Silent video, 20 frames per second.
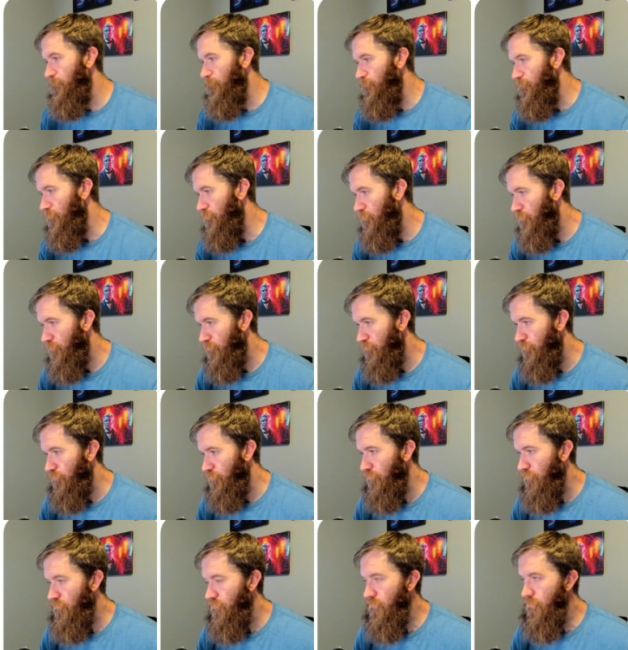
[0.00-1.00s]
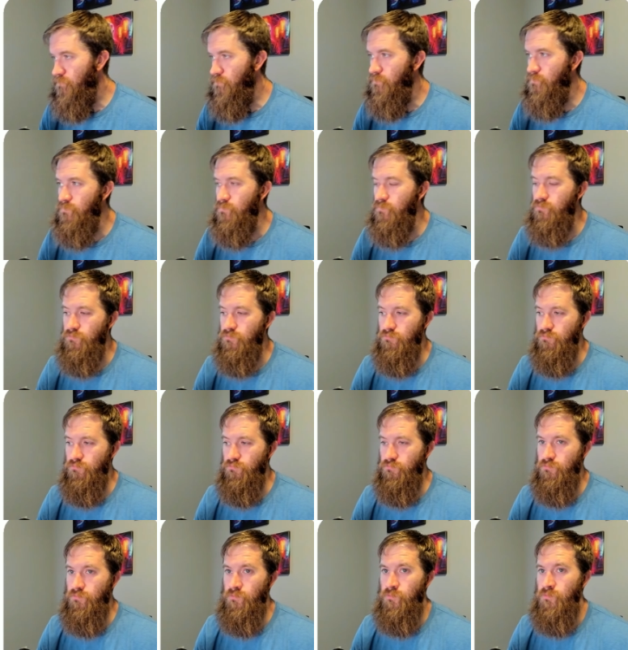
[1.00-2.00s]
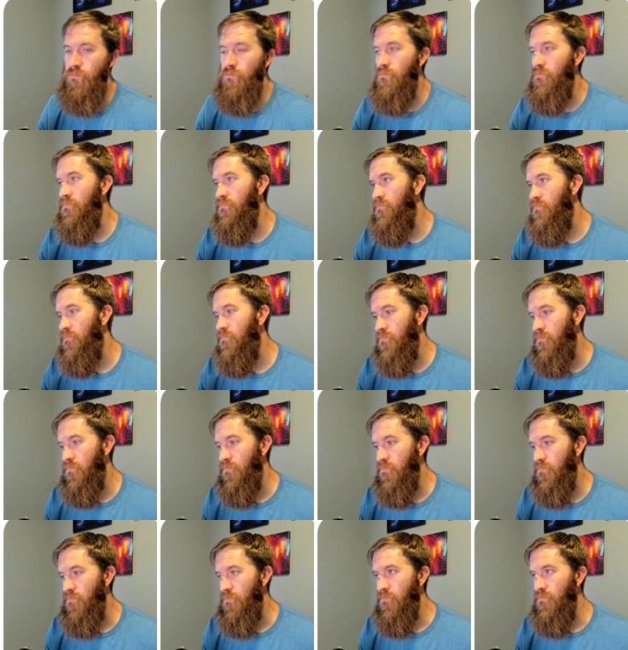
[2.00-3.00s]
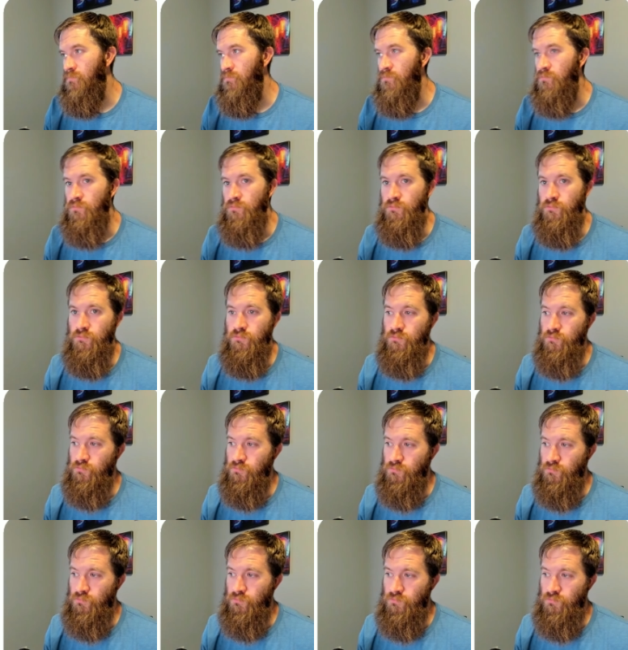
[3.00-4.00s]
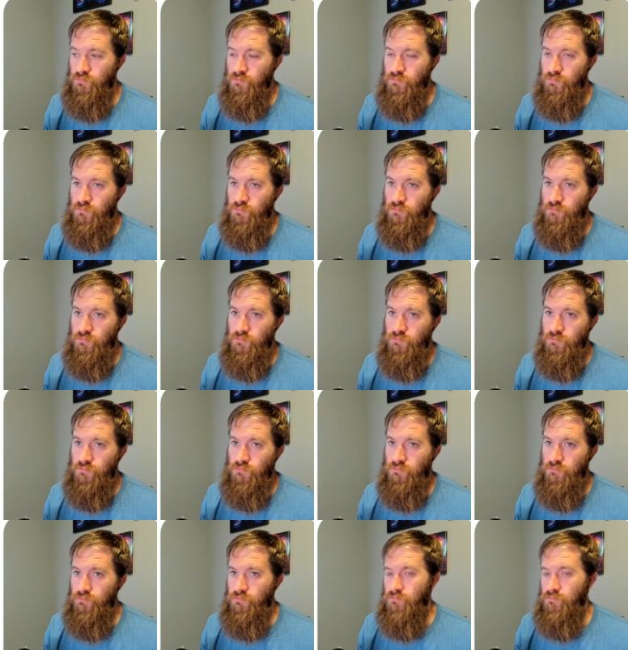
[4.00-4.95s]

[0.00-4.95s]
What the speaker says: No one is speaking in this clip.